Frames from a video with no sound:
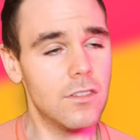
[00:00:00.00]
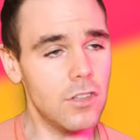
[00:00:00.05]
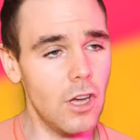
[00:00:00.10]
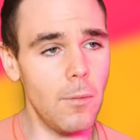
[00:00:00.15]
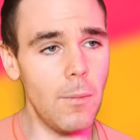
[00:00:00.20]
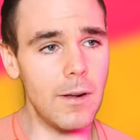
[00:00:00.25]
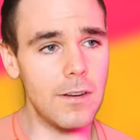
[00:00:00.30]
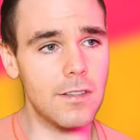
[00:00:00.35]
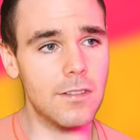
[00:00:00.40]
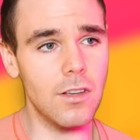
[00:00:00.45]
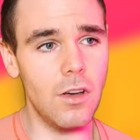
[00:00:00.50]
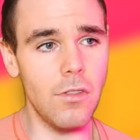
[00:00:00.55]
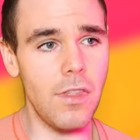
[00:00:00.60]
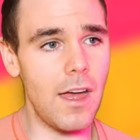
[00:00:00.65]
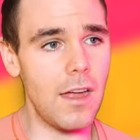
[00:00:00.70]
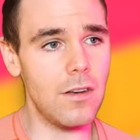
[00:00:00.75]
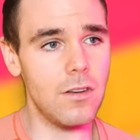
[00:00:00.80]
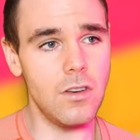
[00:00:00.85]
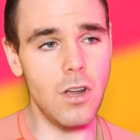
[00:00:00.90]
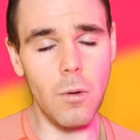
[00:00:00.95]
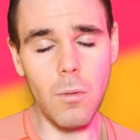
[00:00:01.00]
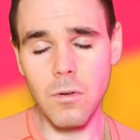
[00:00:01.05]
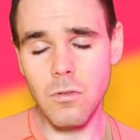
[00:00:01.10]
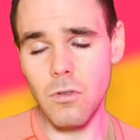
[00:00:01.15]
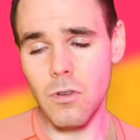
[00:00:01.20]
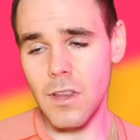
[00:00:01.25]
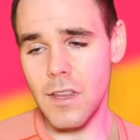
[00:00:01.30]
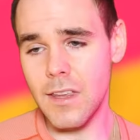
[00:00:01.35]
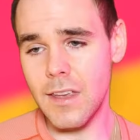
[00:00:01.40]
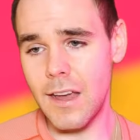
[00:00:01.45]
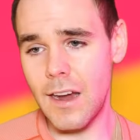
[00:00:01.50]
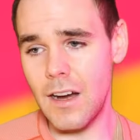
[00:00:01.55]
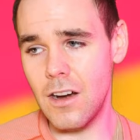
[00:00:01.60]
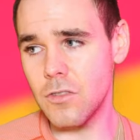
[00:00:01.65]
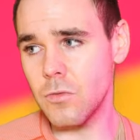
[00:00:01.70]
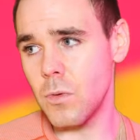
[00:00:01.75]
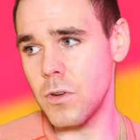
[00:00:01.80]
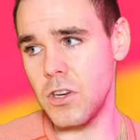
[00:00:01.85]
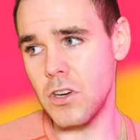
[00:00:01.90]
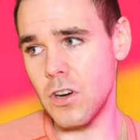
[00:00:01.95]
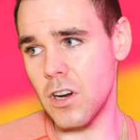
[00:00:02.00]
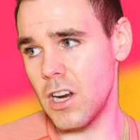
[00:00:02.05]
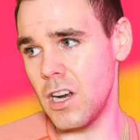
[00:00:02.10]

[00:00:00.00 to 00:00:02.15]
so much so that no one really cares what you're